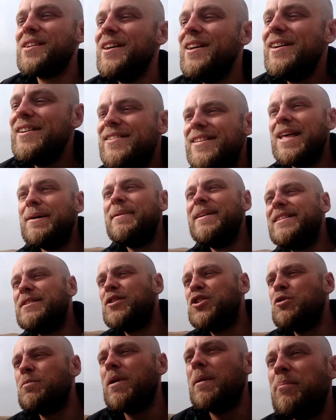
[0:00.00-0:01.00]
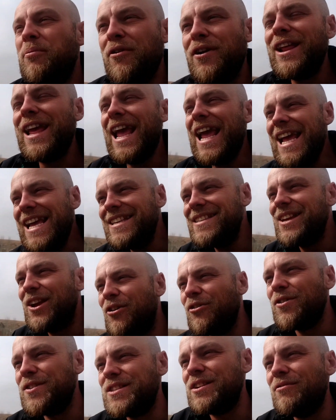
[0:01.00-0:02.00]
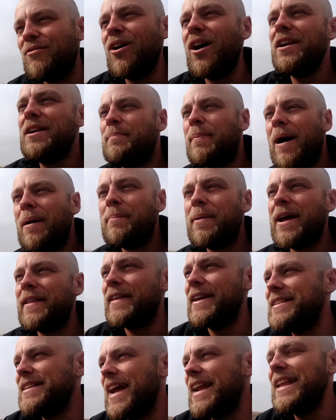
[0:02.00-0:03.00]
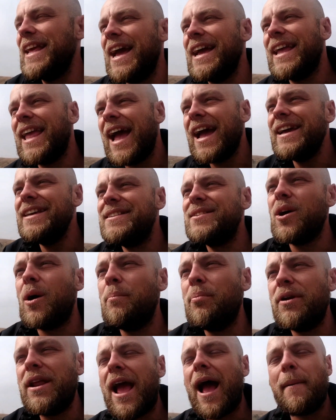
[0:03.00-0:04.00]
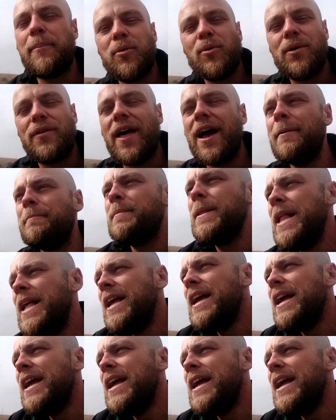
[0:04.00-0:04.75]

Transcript: So that means it should be a pretty easy, cruisy ride to pump out these 88 Ks. So I'm pretty happy with that.